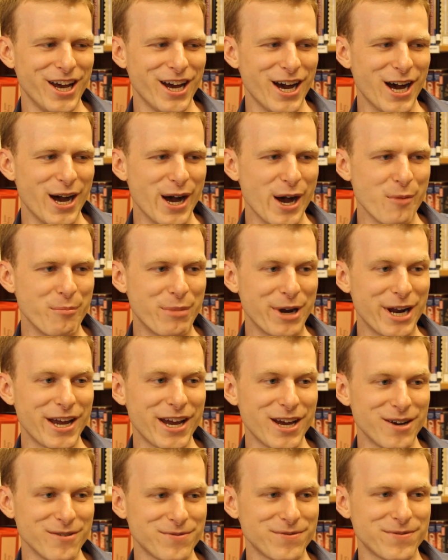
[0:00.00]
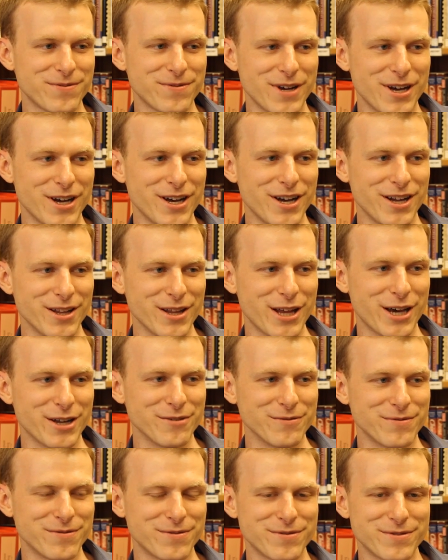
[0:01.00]
But I have a lot
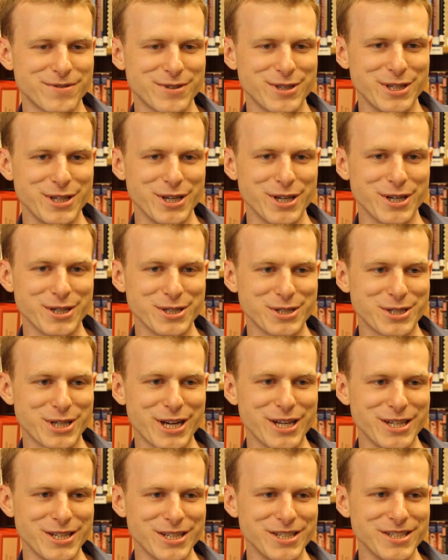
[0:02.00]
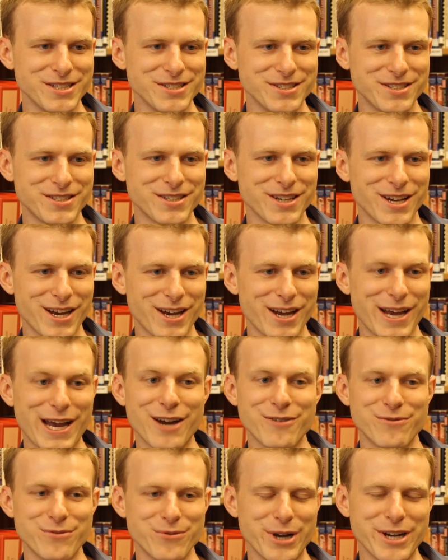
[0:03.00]
of young Chinese
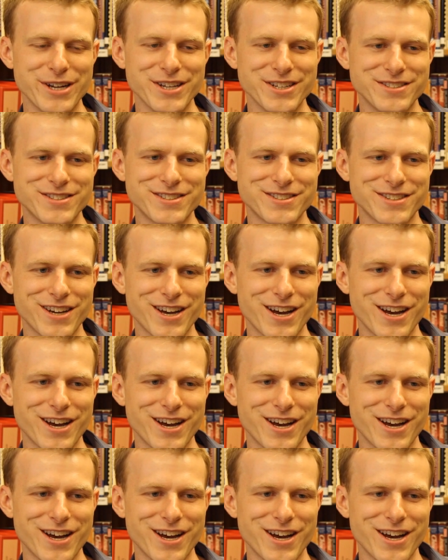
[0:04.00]
have read it.